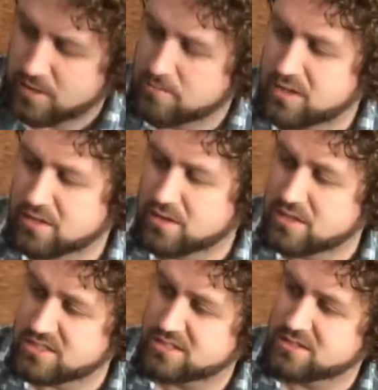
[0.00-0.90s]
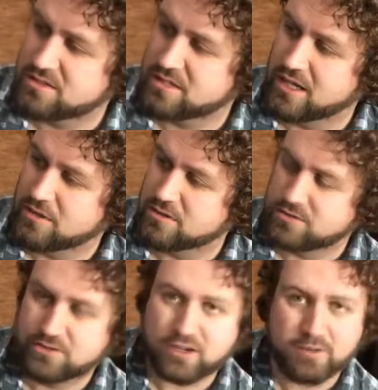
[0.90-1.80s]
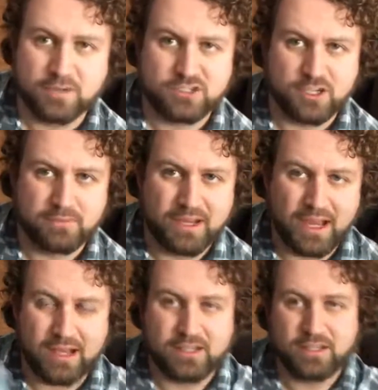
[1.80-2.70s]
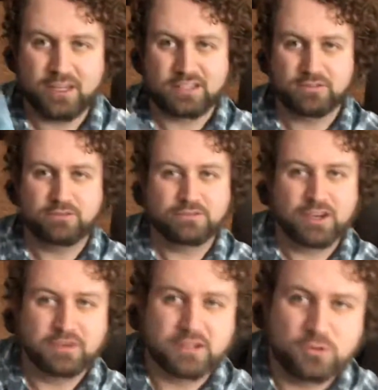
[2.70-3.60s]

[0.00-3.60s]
But this sounds very much up my alley. That's a very